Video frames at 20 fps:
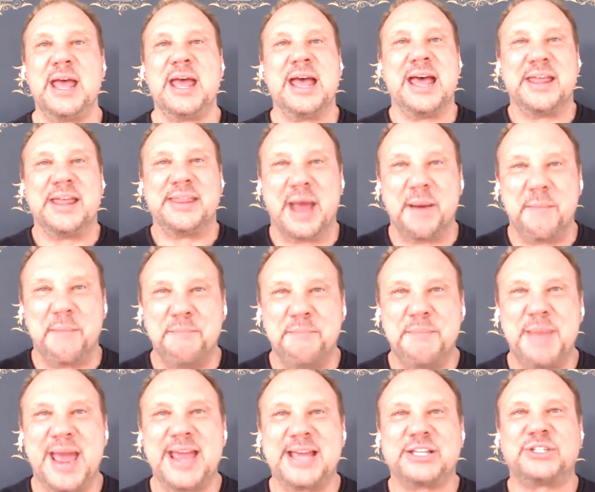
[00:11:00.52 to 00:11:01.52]
that
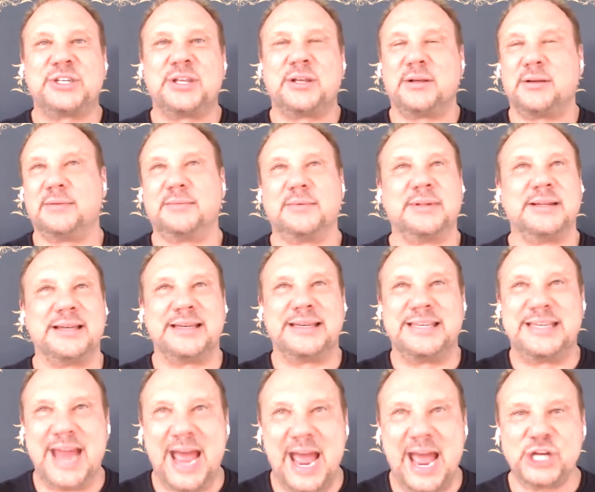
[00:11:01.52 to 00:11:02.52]
makes
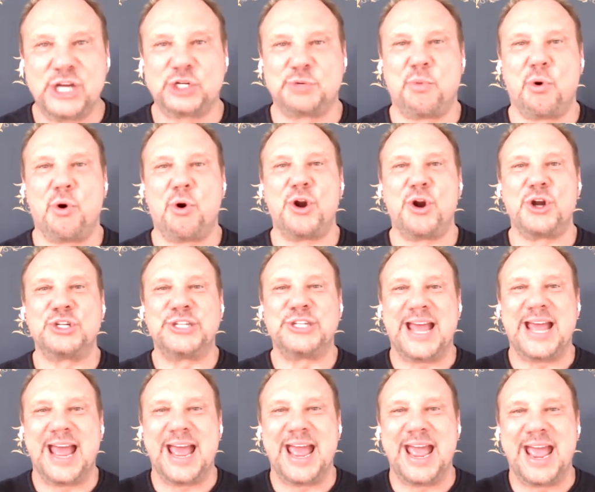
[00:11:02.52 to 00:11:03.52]

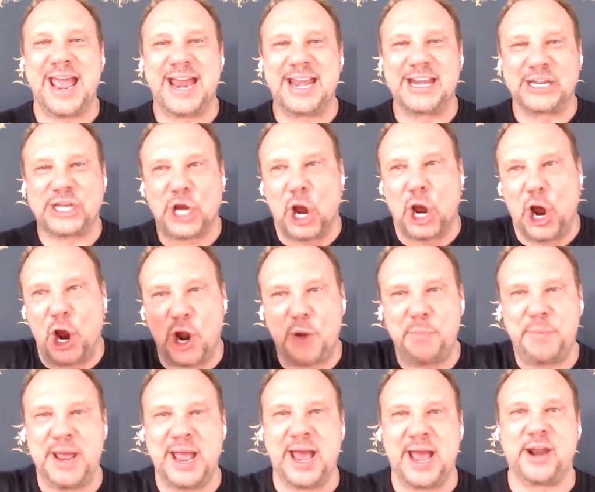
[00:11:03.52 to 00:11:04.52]
dashboards and car
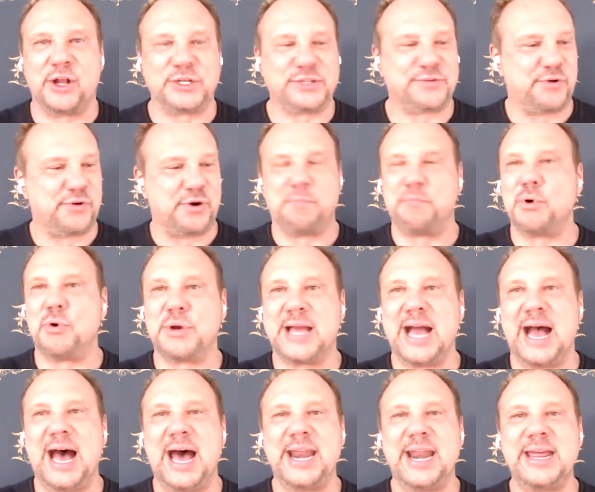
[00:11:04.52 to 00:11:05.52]
panels for
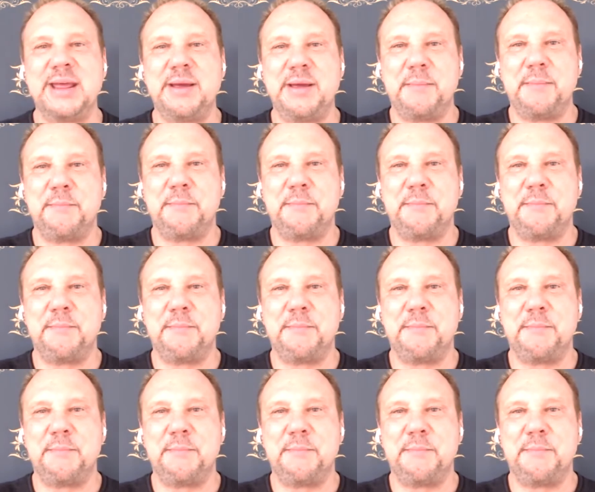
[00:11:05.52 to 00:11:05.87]
Bugatti,